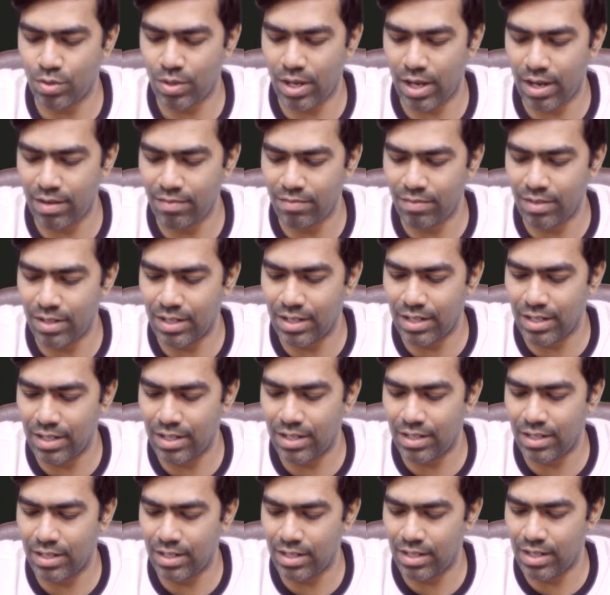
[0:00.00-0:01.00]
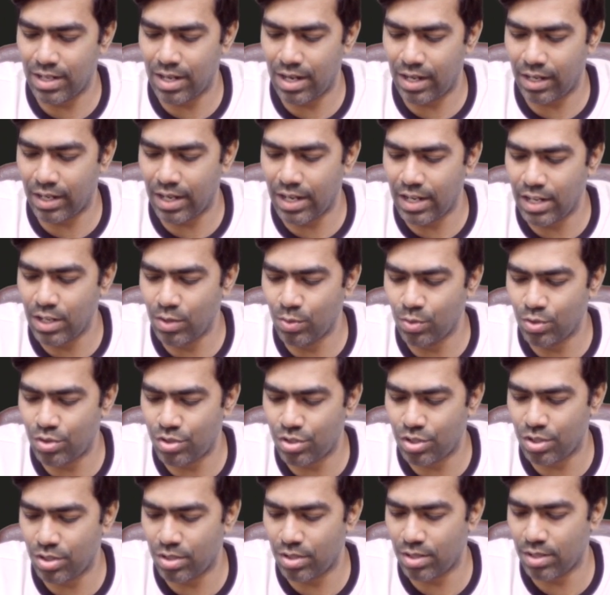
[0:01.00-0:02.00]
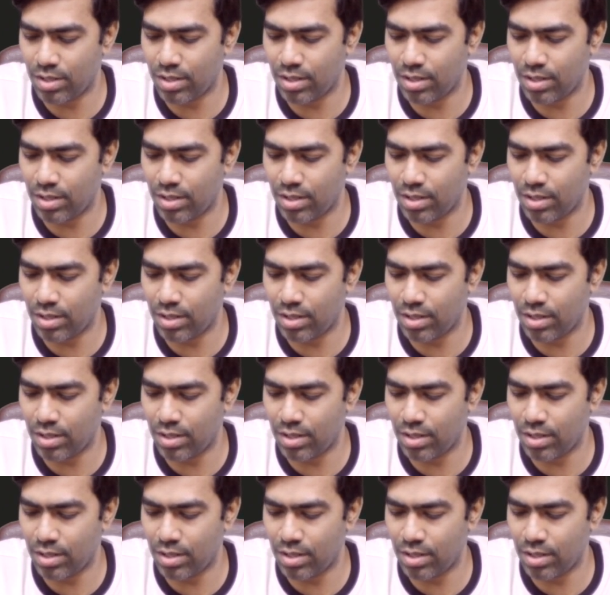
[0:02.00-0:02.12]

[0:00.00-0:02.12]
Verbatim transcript: have reduced